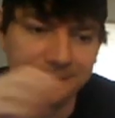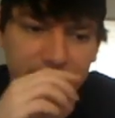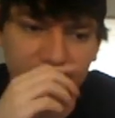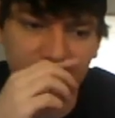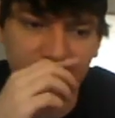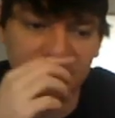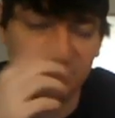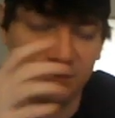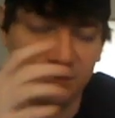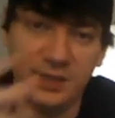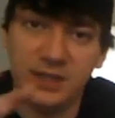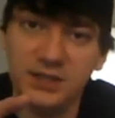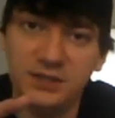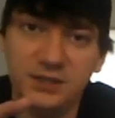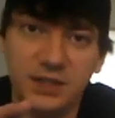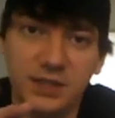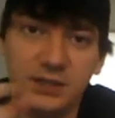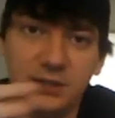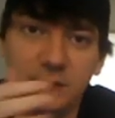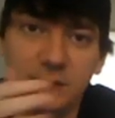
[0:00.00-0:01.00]
space
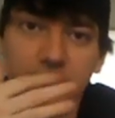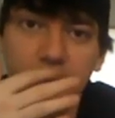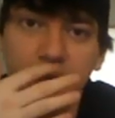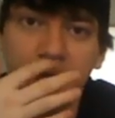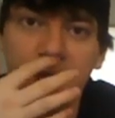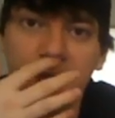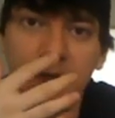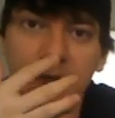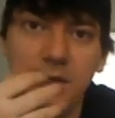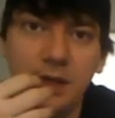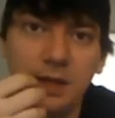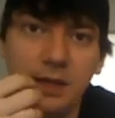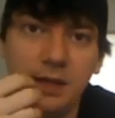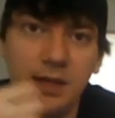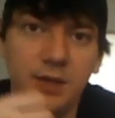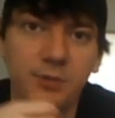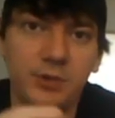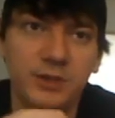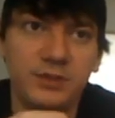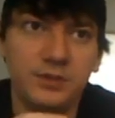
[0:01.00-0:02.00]
station,
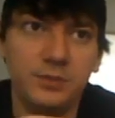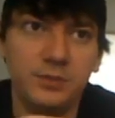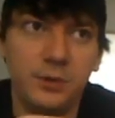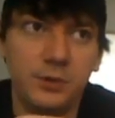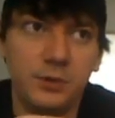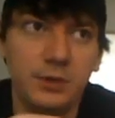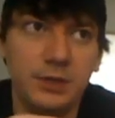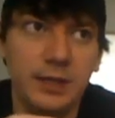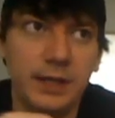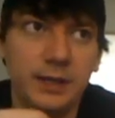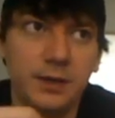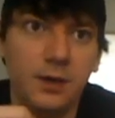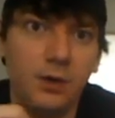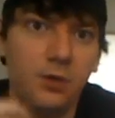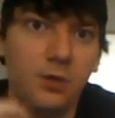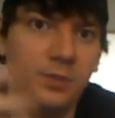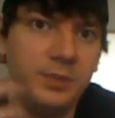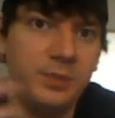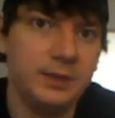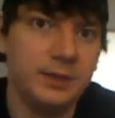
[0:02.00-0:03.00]
it was more like
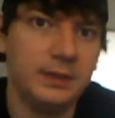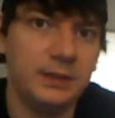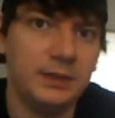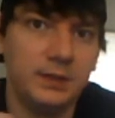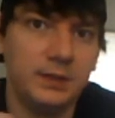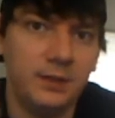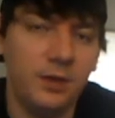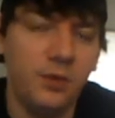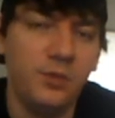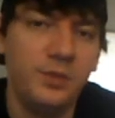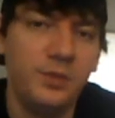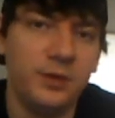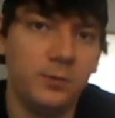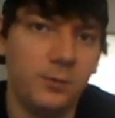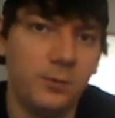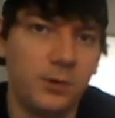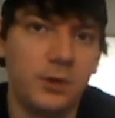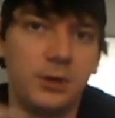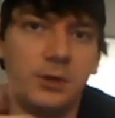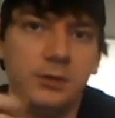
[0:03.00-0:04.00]
open
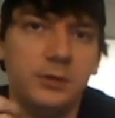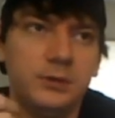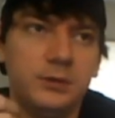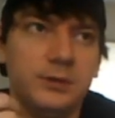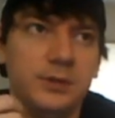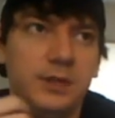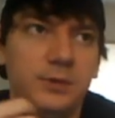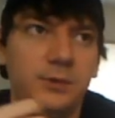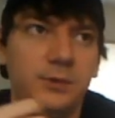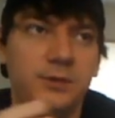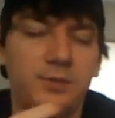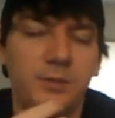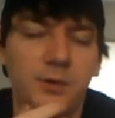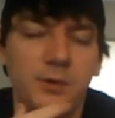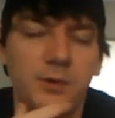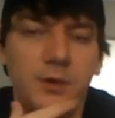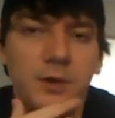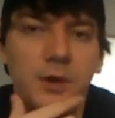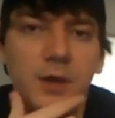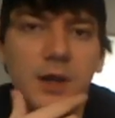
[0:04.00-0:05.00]
world. It was
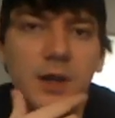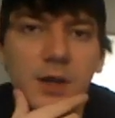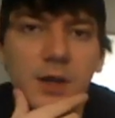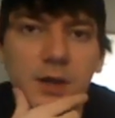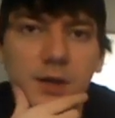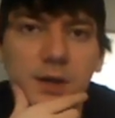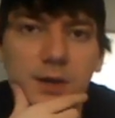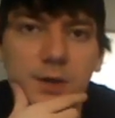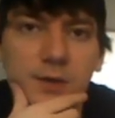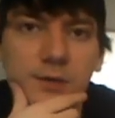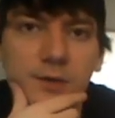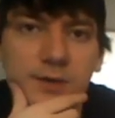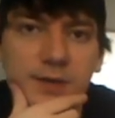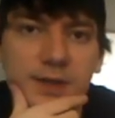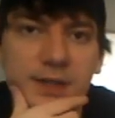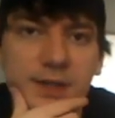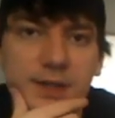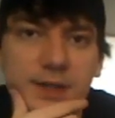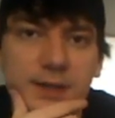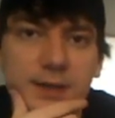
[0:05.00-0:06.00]
more of
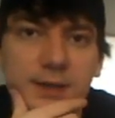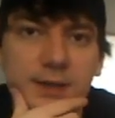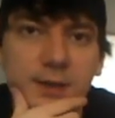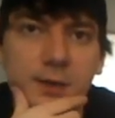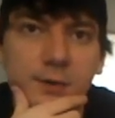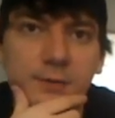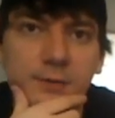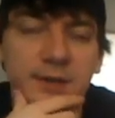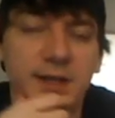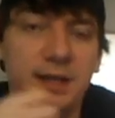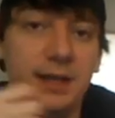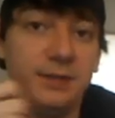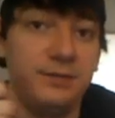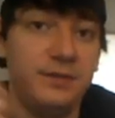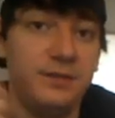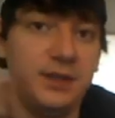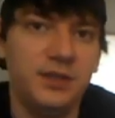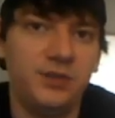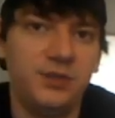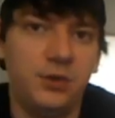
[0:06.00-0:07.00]
an
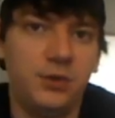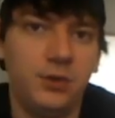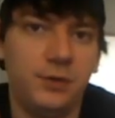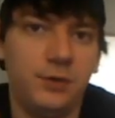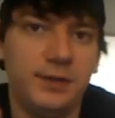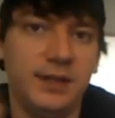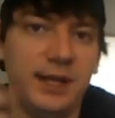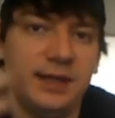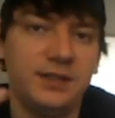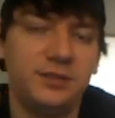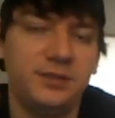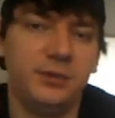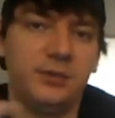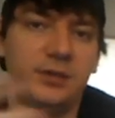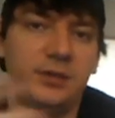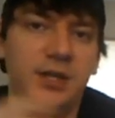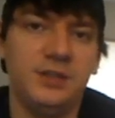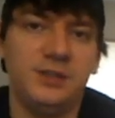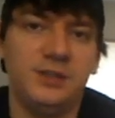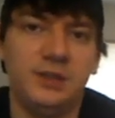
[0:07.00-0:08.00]
adventure, of an
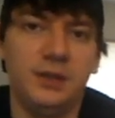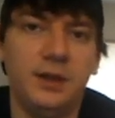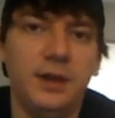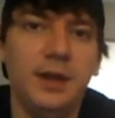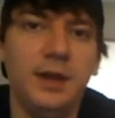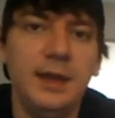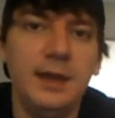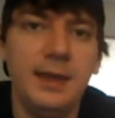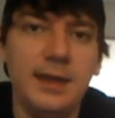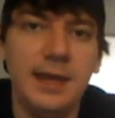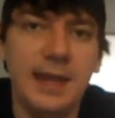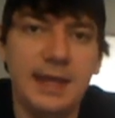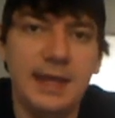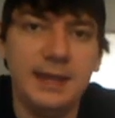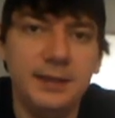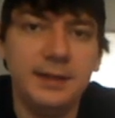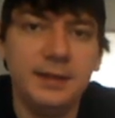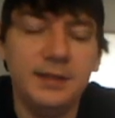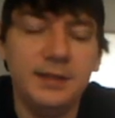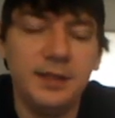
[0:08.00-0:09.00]
exploration,
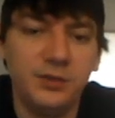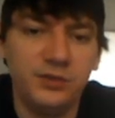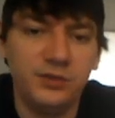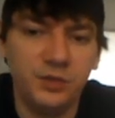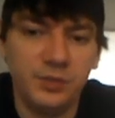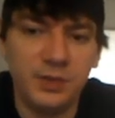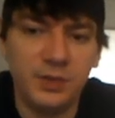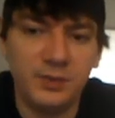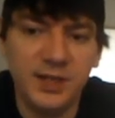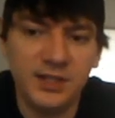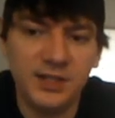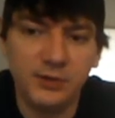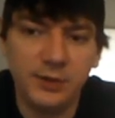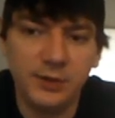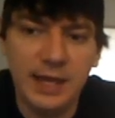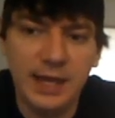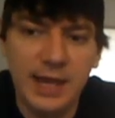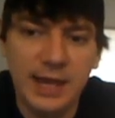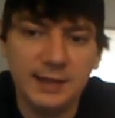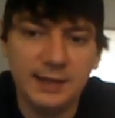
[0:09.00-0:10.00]
and Super
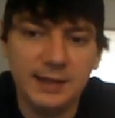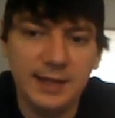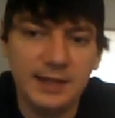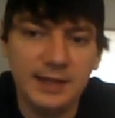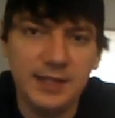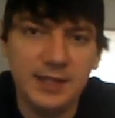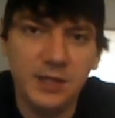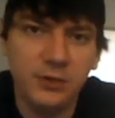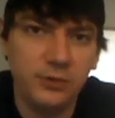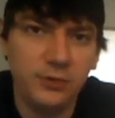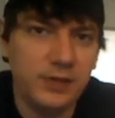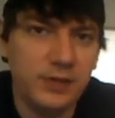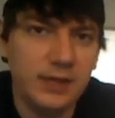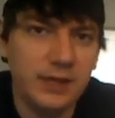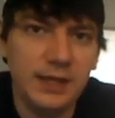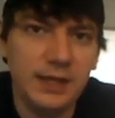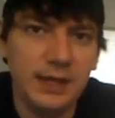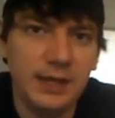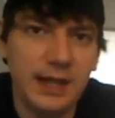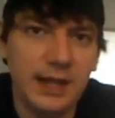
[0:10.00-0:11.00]
Metroid had that
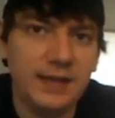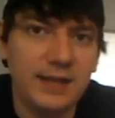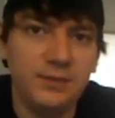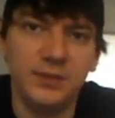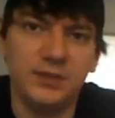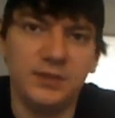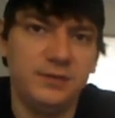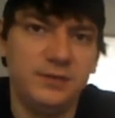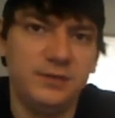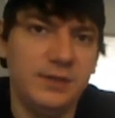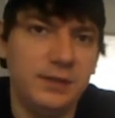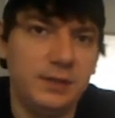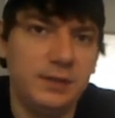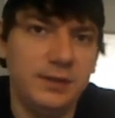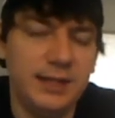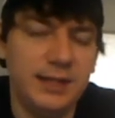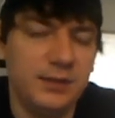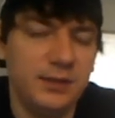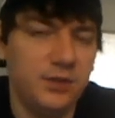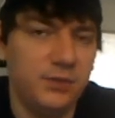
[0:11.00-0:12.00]
eerie
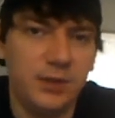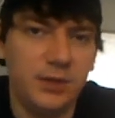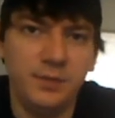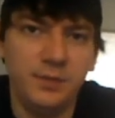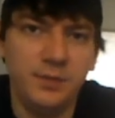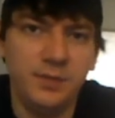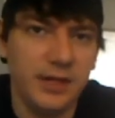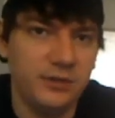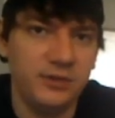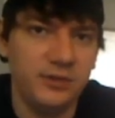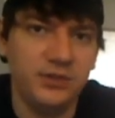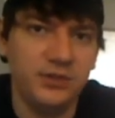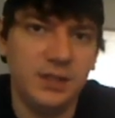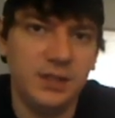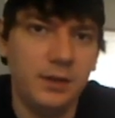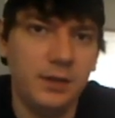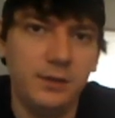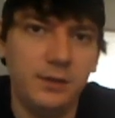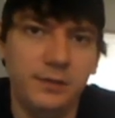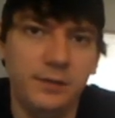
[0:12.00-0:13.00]
atmosphere that you were by
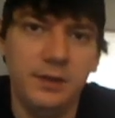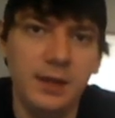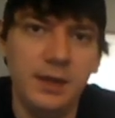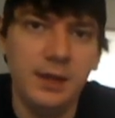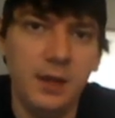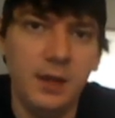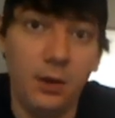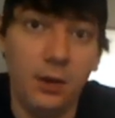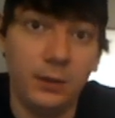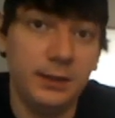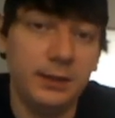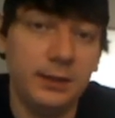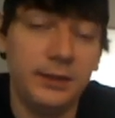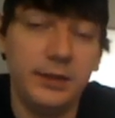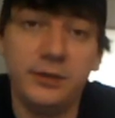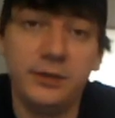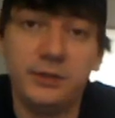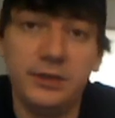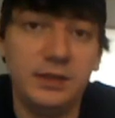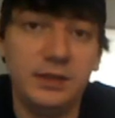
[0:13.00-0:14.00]
yourself, all
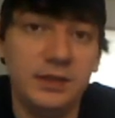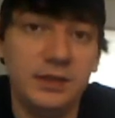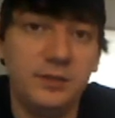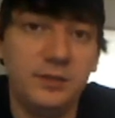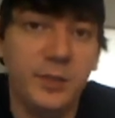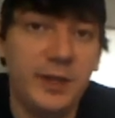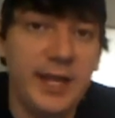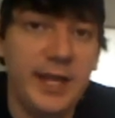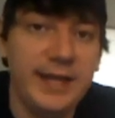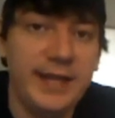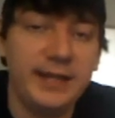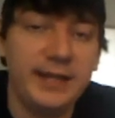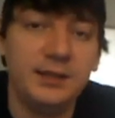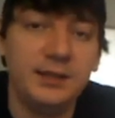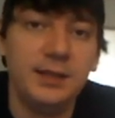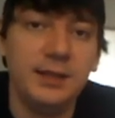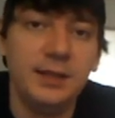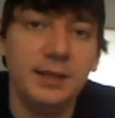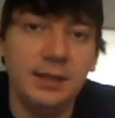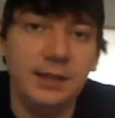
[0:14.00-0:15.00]
alone in this
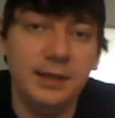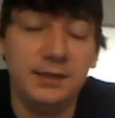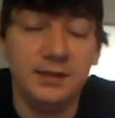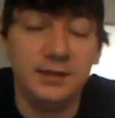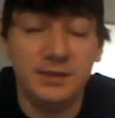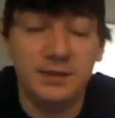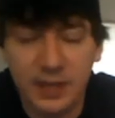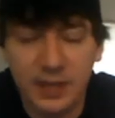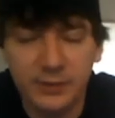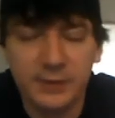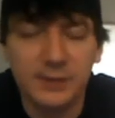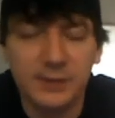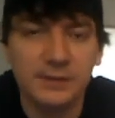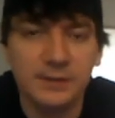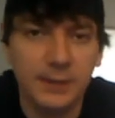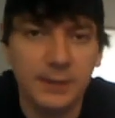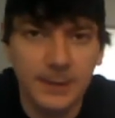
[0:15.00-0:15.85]
planet in Sabis.